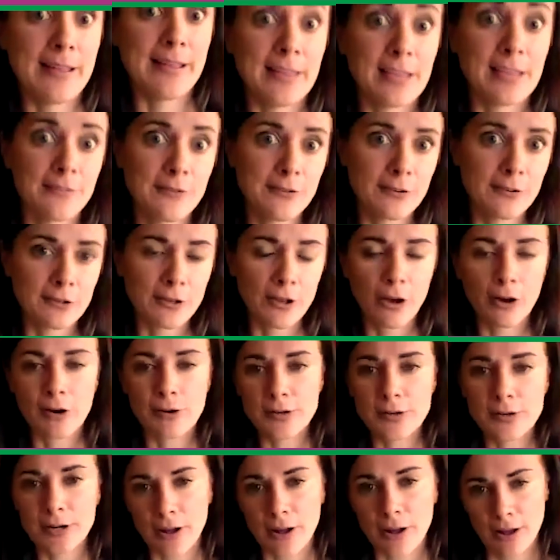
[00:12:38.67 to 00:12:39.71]
Like if you
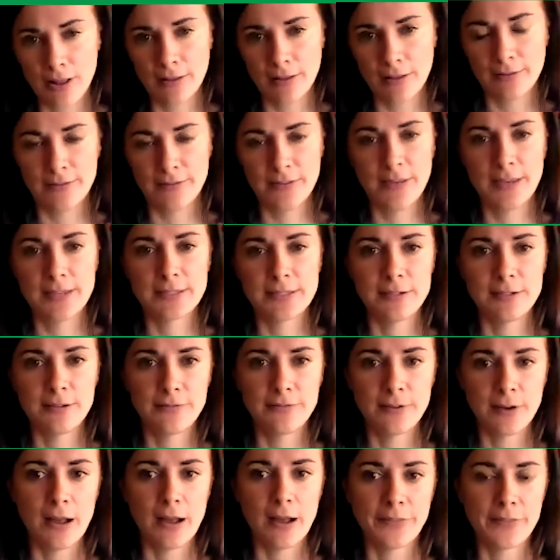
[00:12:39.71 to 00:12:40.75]
coded all of this and you
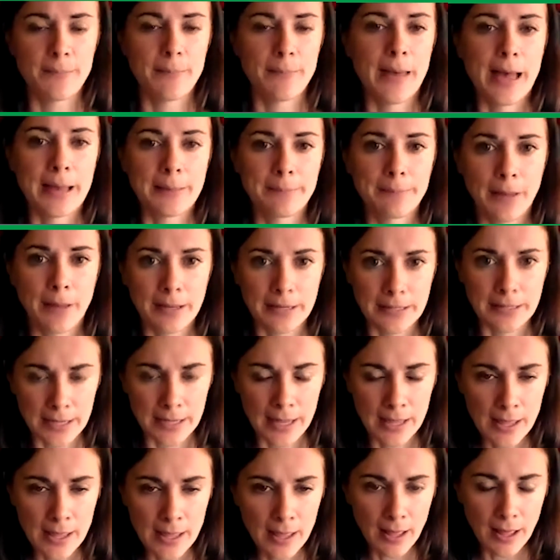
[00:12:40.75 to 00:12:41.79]
forgot the back button,
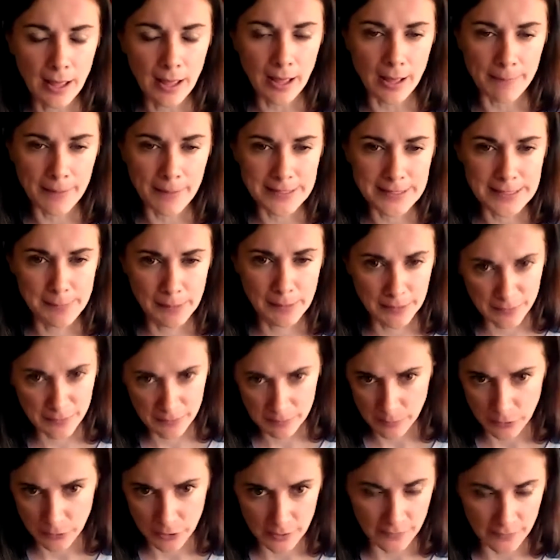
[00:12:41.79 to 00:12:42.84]
that's going to be a little bit
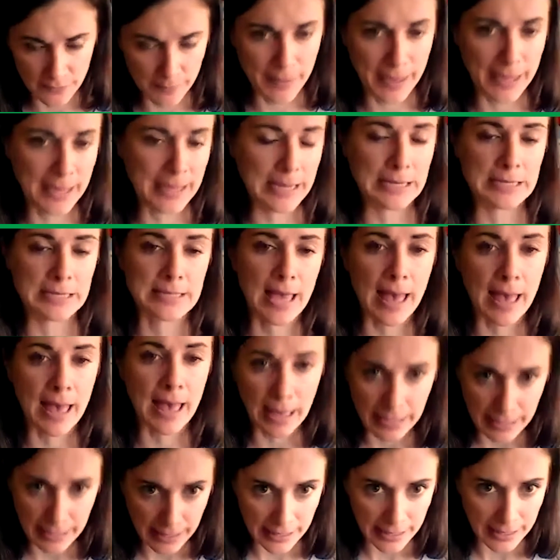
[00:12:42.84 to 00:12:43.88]
more of a pain to
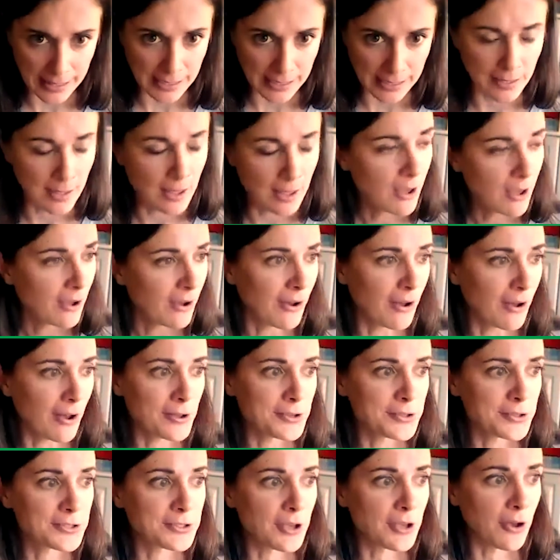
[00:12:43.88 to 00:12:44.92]
add in.
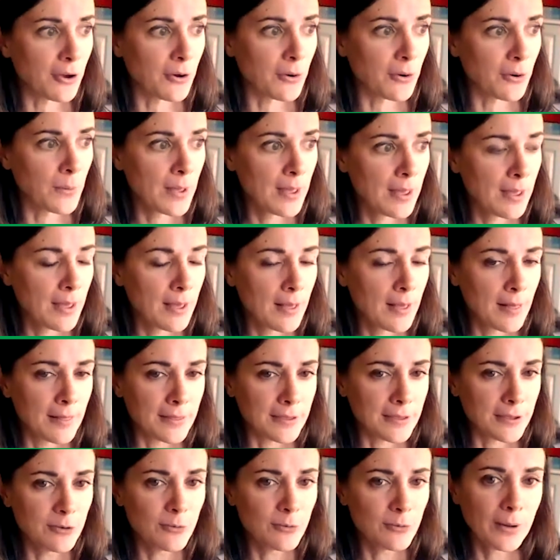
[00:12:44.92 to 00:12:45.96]
Also,
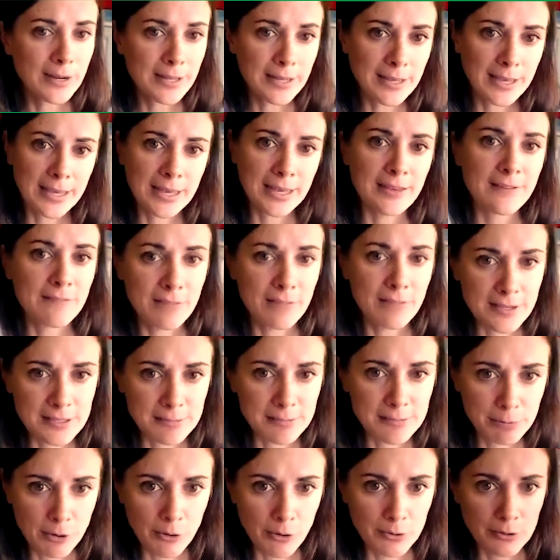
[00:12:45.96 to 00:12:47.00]
you want to give this
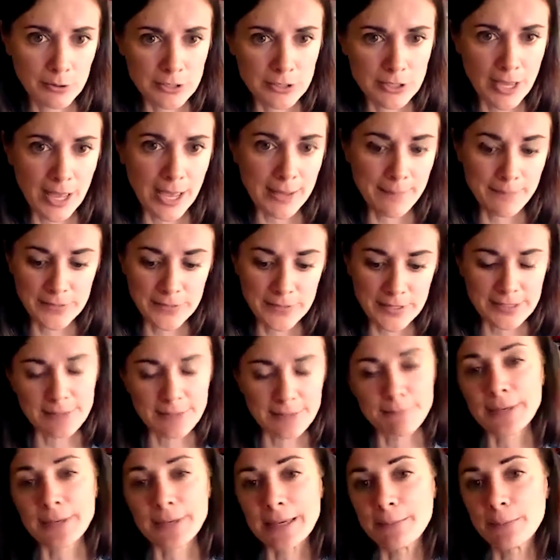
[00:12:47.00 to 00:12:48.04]
prototype to
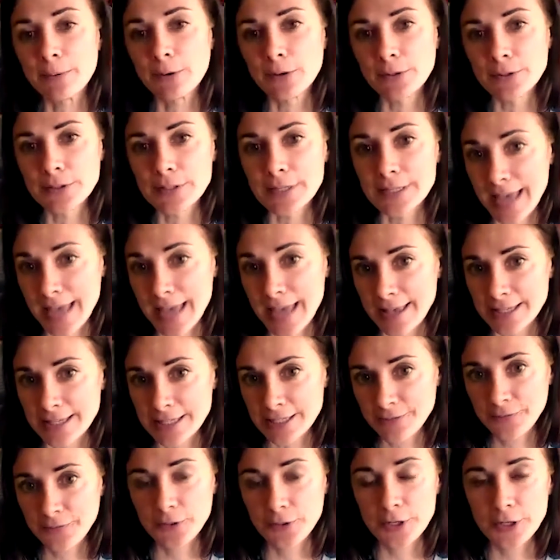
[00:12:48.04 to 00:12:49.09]
some people to test
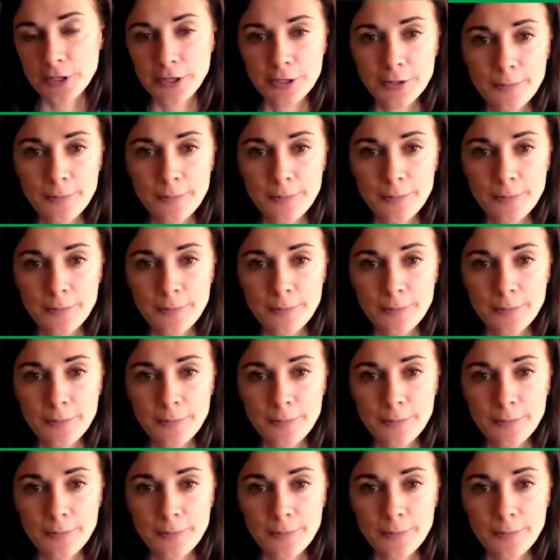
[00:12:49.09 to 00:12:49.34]
for you.